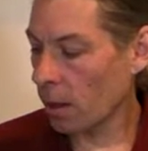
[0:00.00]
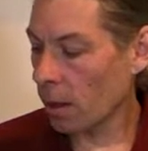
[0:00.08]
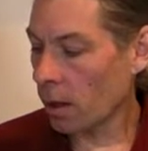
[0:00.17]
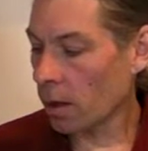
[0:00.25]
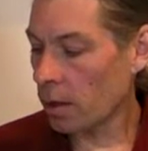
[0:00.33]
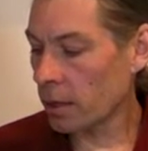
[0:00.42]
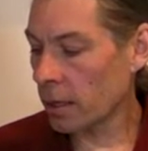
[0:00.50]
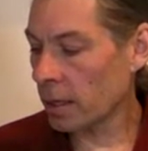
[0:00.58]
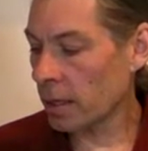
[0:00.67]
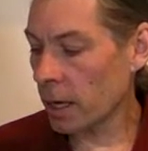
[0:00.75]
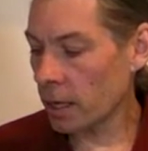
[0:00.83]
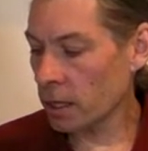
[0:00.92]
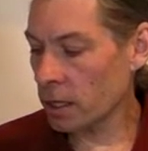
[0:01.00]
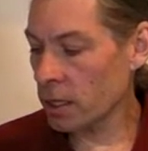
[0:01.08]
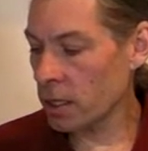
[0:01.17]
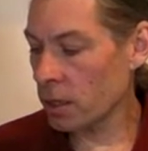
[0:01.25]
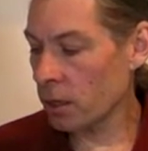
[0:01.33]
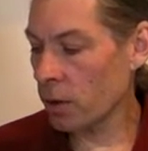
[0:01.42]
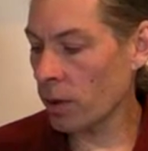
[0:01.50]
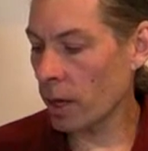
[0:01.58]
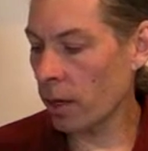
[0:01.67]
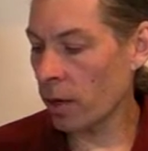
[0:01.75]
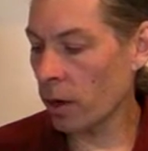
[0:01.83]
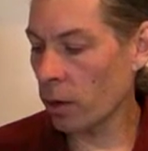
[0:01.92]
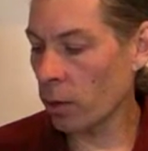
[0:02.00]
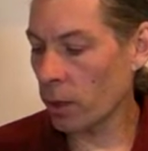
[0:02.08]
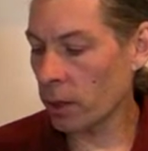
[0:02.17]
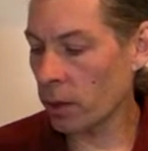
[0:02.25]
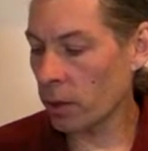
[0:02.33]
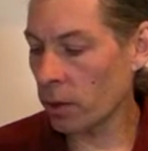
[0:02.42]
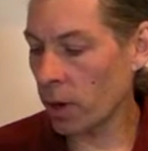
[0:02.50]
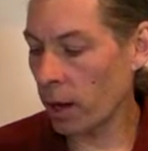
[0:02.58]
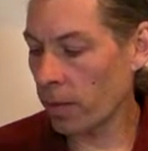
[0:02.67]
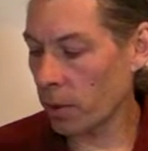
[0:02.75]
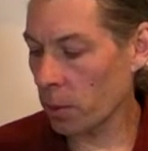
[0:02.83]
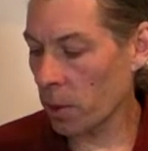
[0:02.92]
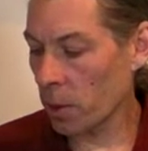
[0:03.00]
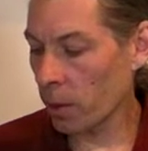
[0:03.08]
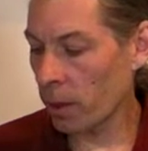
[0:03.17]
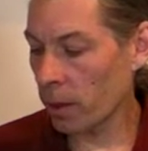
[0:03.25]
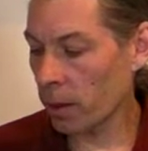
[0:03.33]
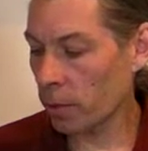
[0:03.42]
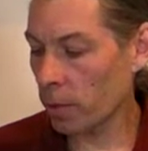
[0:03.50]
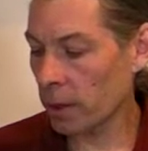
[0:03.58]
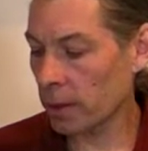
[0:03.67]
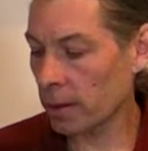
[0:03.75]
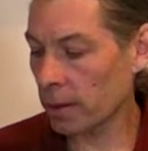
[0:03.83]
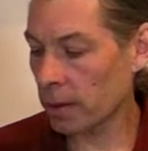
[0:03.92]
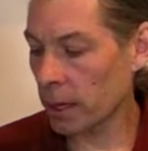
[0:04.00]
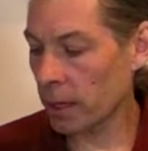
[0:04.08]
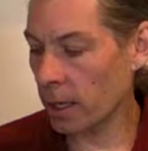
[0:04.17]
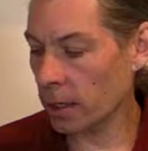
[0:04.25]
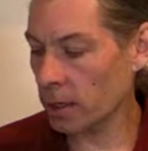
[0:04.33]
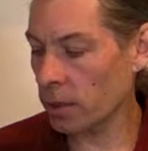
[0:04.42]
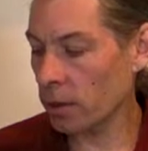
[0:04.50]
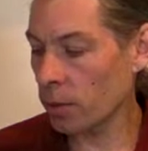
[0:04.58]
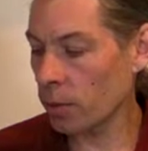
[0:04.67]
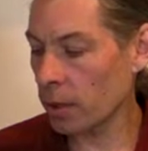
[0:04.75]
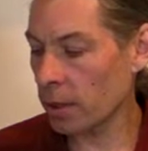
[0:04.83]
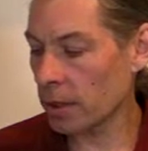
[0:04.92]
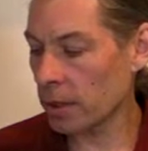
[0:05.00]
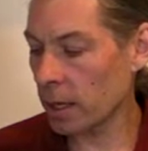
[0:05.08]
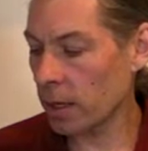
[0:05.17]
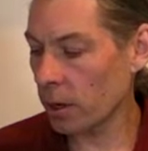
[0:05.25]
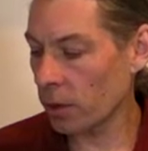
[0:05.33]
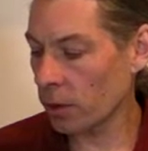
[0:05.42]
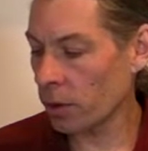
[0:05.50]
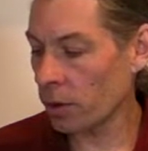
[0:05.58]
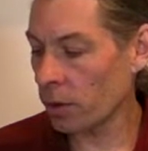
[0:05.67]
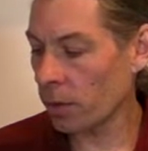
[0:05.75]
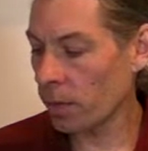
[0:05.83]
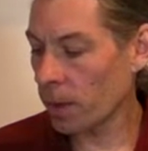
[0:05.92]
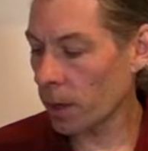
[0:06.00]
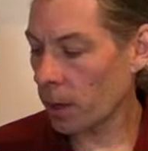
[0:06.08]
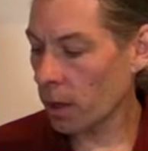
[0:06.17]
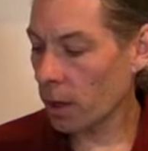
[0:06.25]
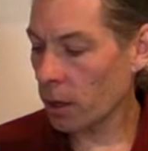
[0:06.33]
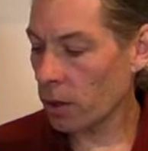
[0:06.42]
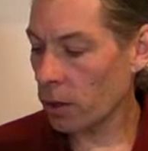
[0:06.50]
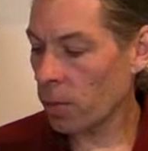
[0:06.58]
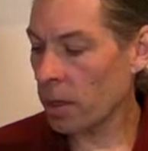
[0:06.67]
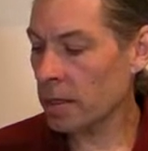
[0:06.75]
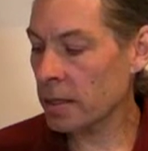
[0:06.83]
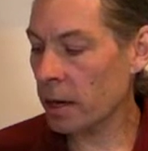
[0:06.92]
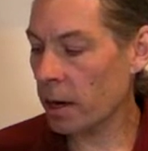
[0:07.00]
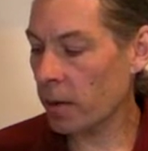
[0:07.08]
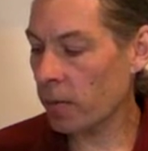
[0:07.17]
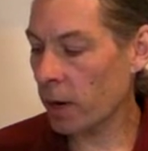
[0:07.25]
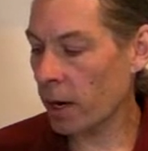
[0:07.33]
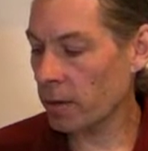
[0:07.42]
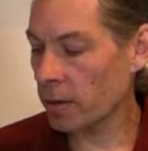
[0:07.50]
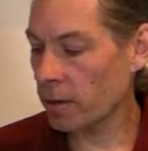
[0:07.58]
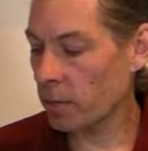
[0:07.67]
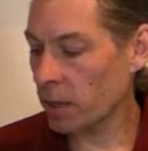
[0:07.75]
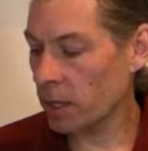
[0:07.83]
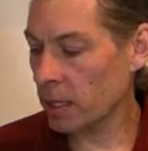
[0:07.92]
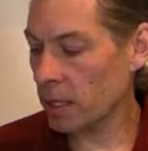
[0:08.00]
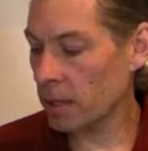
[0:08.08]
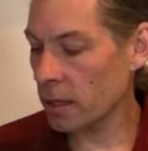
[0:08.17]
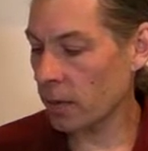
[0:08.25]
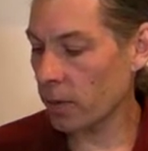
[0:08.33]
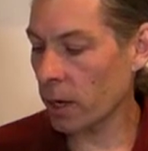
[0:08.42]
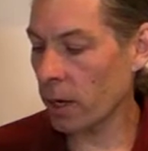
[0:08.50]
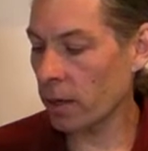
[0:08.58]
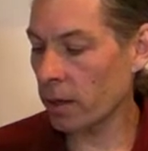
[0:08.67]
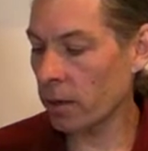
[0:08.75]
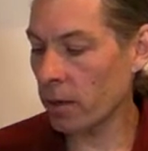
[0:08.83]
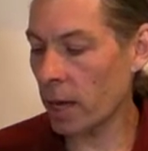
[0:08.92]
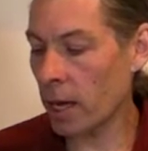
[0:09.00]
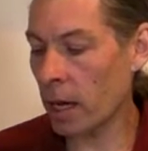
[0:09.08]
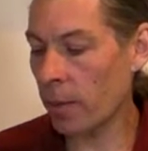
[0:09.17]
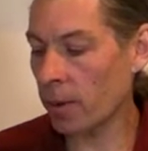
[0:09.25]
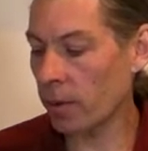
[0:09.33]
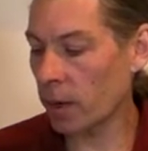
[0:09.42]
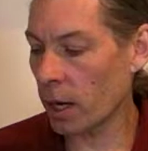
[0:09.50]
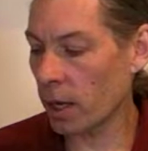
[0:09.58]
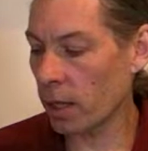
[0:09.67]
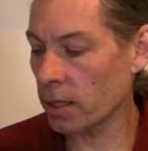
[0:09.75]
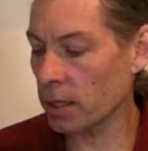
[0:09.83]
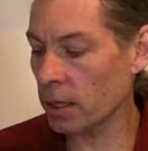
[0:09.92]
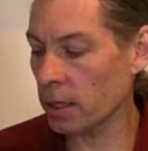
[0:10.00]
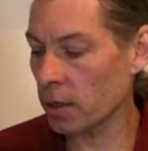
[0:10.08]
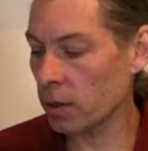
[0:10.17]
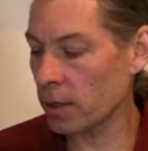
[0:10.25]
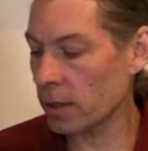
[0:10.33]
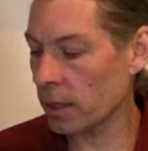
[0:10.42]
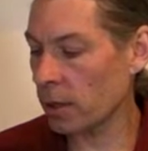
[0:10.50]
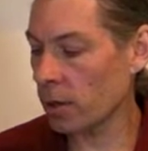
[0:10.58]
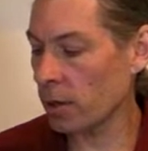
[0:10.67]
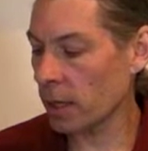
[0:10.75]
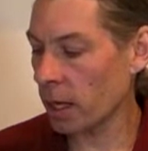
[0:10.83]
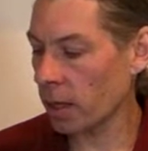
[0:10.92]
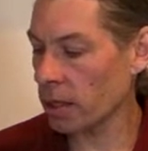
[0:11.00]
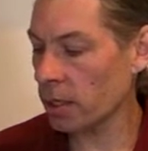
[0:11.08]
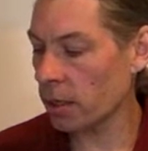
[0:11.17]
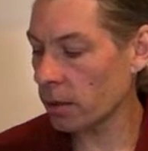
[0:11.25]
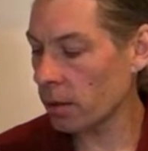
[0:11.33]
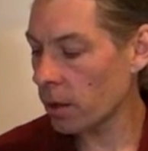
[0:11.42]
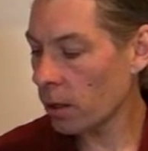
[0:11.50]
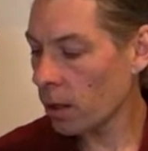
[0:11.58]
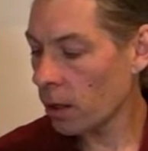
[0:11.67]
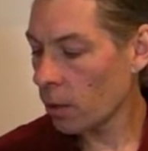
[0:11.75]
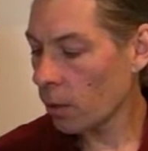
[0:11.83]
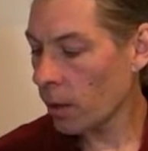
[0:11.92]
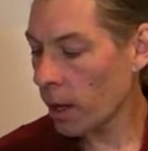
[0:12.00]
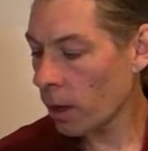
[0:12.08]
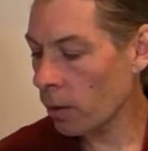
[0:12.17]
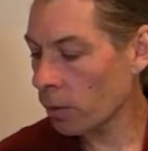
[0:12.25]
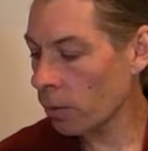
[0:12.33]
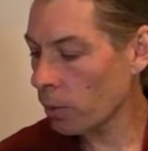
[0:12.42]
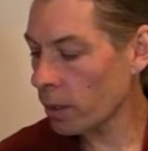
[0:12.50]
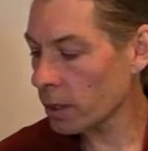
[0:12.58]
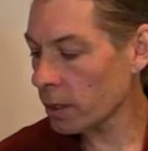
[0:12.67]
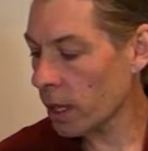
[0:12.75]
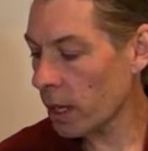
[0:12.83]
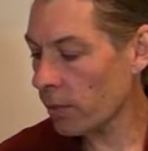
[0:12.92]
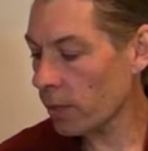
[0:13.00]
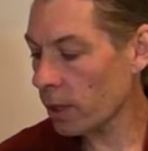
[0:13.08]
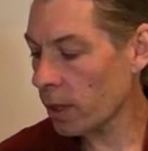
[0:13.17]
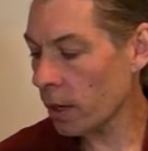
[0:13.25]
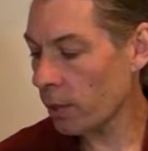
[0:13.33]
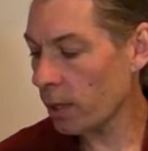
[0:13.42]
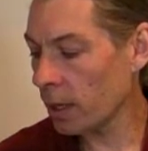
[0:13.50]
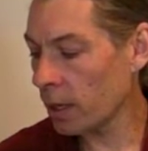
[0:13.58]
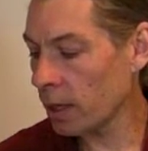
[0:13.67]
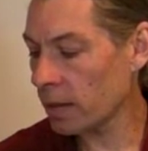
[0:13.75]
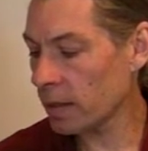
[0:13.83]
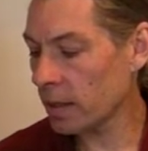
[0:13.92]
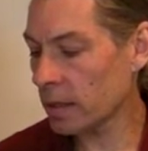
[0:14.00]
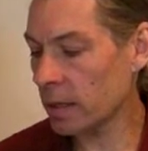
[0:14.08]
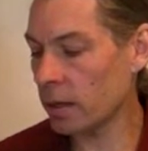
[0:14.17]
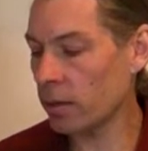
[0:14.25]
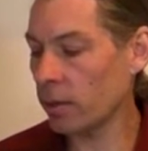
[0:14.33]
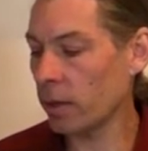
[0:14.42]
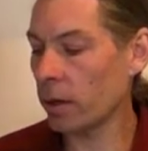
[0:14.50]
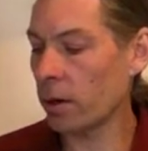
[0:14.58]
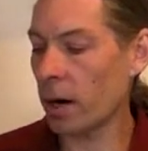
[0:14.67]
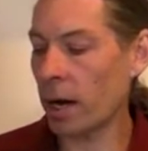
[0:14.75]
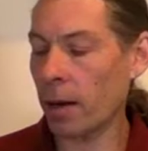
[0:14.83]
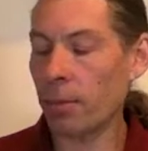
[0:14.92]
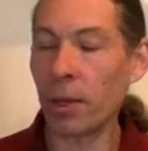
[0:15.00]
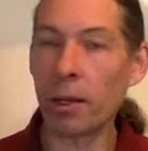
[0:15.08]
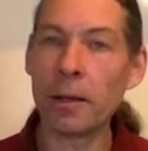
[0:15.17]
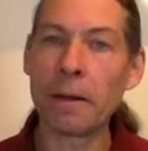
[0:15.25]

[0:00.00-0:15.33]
There is an intelligence in you that knows what to do every moment, what to say yes to, what to say no to. Humans, however, as a species, have gotten into the habit of not listening to this inner intelligence, without which life cannot be lived successfully or happily.